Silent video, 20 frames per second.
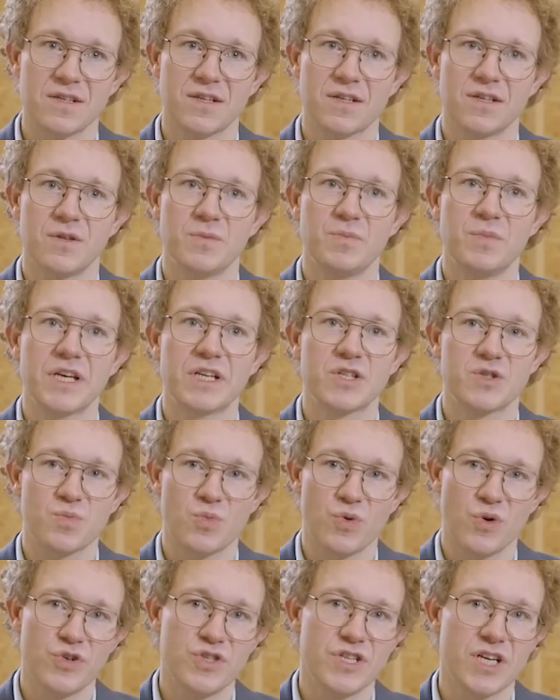the, the biggest
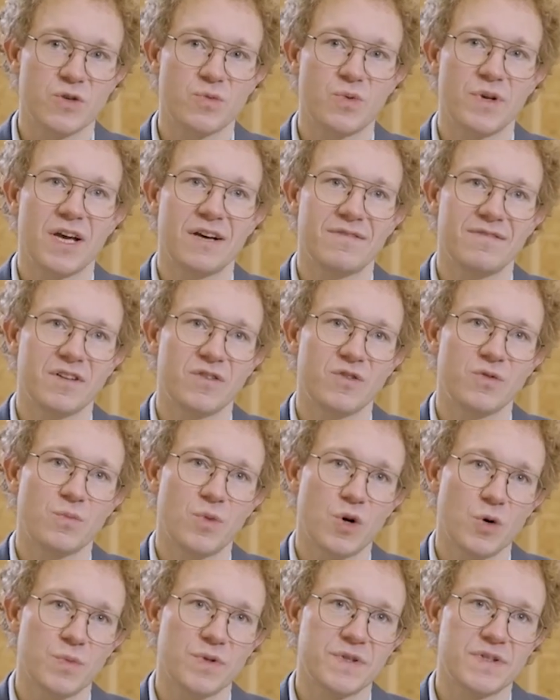project we have at the
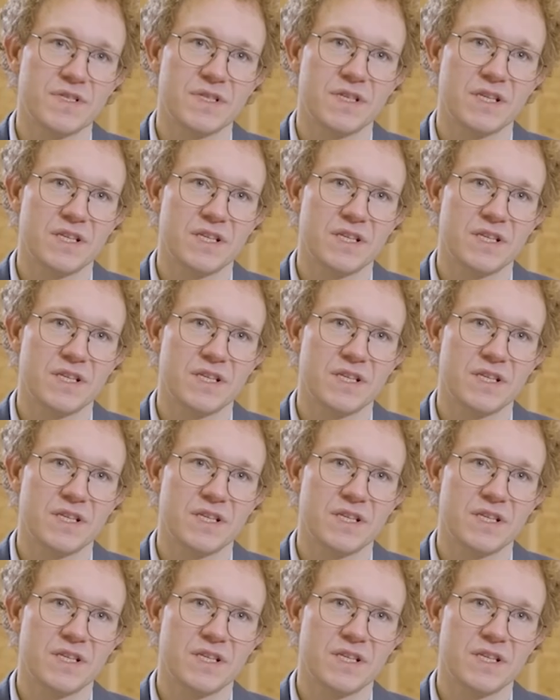moment